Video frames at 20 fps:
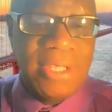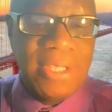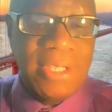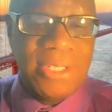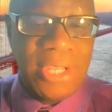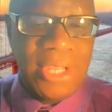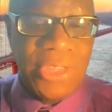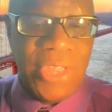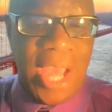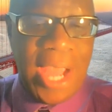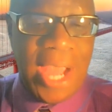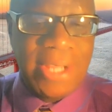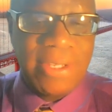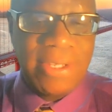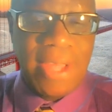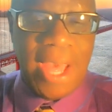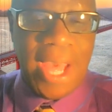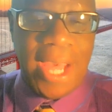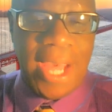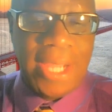did that?
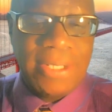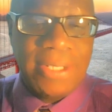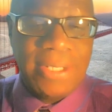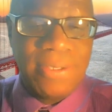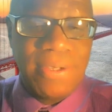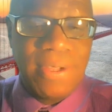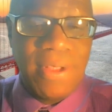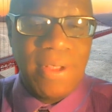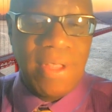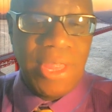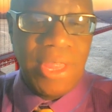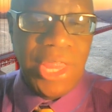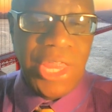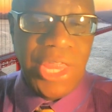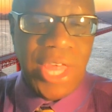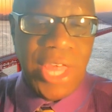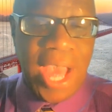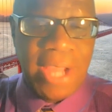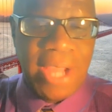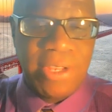And
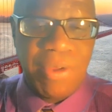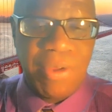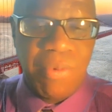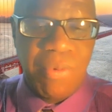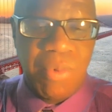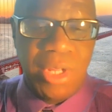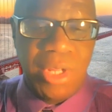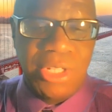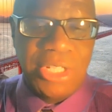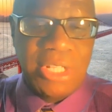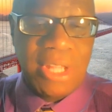that was